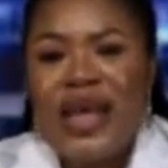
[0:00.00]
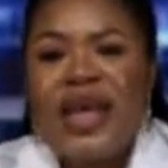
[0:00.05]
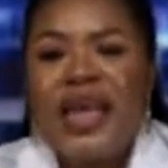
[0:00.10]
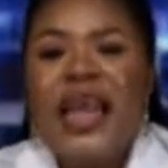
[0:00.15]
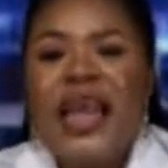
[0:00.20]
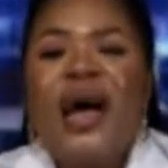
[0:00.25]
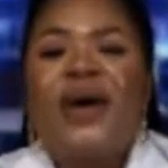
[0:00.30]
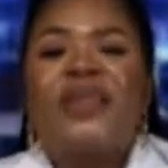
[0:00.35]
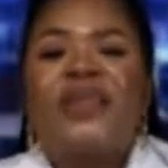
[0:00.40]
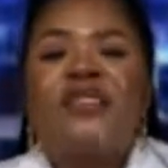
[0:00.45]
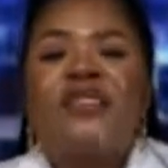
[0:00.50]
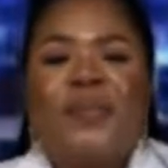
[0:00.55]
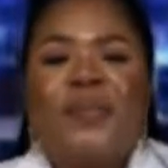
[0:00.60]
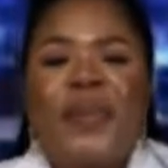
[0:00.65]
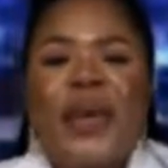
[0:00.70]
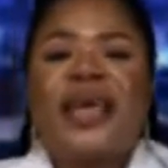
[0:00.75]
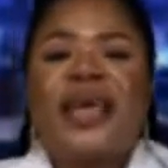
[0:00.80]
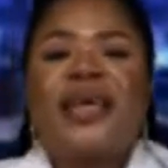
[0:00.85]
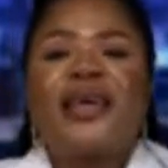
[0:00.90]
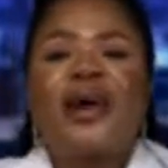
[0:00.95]
Now, the
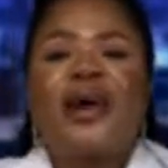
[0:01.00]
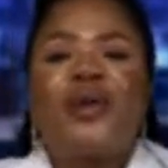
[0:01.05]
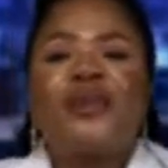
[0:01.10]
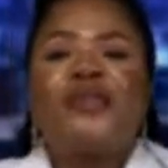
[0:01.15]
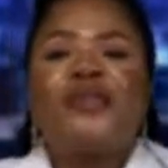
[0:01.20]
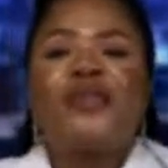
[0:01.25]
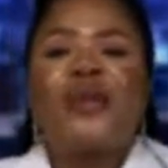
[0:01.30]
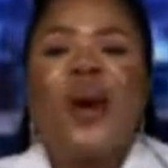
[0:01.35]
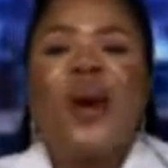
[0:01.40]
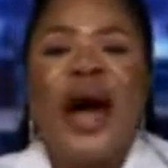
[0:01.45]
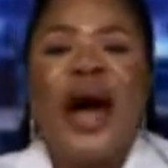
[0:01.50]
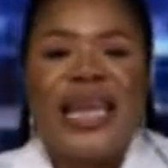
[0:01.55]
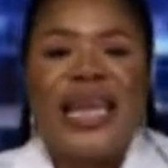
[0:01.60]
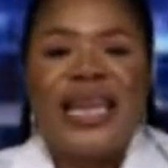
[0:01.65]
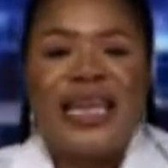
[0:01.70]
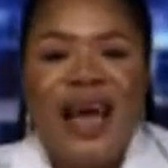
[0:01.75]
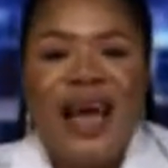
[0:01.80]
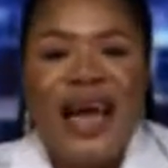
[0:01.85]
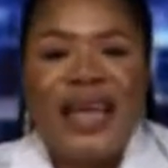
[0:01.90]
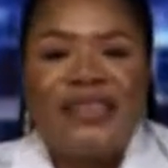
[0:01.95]
speaker also
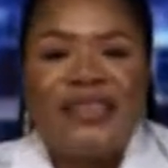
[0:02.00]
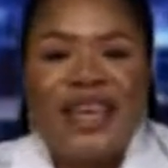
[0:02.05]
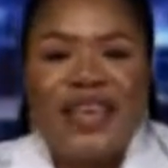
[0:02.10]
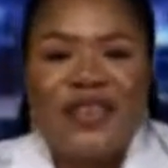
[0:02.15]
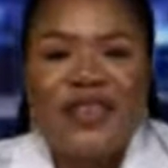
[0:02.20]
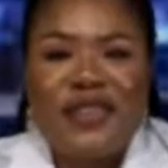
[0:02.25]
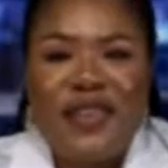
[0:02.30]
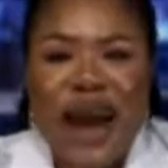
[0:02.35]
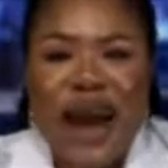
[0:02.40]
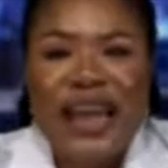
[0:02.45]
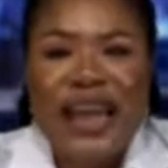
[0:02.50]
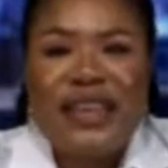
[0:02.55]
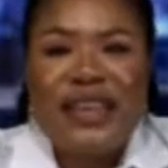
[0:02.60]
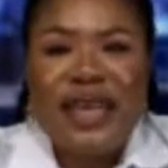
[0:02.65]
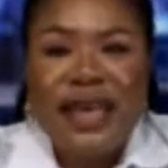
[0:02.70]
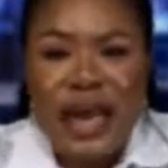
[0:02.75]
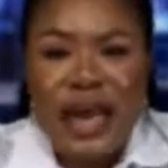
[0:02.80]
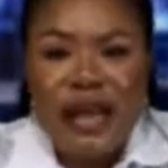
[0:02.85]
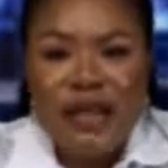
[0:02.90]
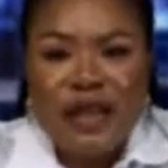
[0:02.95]
highlighted the rising
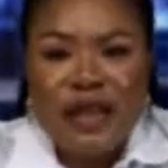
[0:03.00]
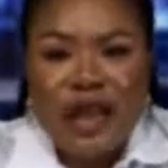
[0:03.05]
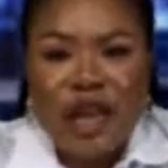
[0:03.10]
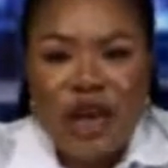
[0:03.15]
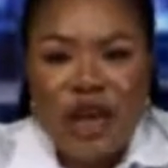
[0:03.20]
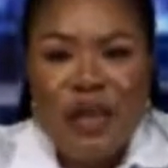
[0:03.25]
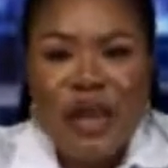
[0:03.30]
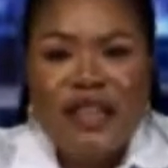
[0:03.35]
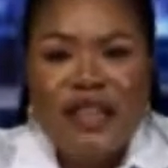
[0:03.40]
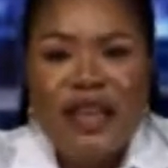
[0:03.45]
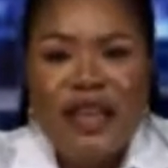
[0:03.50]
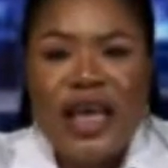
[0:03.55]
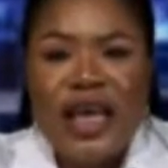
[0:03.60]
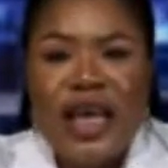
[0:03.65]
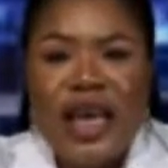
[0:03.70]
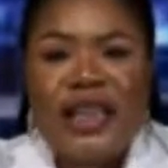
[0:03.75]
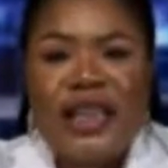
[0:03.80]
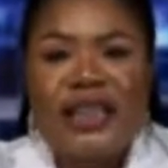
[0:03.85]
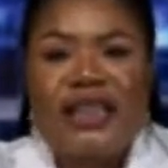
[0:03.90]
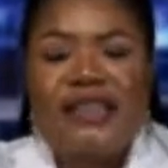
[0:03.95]
insecurity
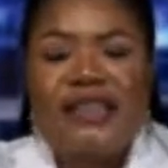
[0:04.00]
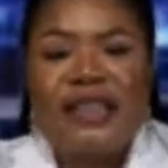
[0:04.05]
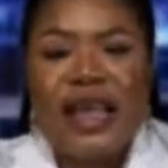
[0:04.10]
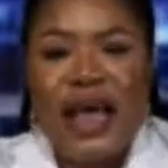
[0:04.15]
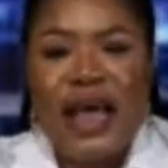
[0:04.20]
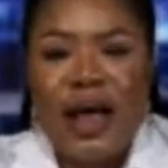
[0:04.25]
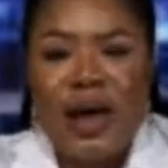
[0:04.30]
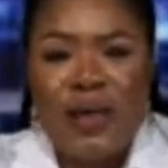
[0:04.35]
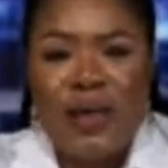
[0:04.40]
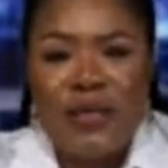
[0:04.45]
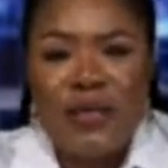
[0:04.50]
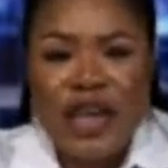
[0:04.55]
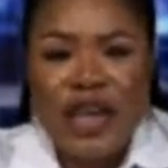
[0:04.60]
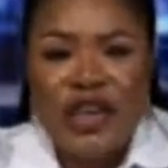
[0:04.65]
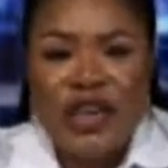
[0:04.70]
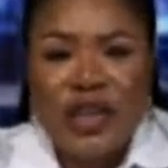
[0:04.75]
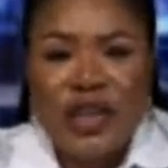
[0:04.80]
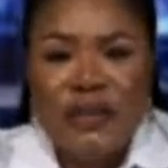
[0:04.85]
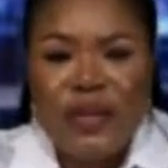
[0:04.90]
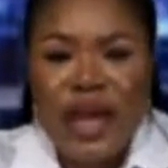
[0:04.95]
in the Sahel
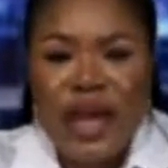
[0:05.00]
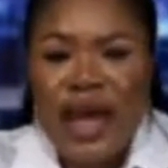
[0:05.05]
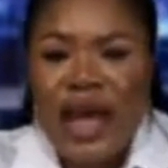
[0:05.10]
region.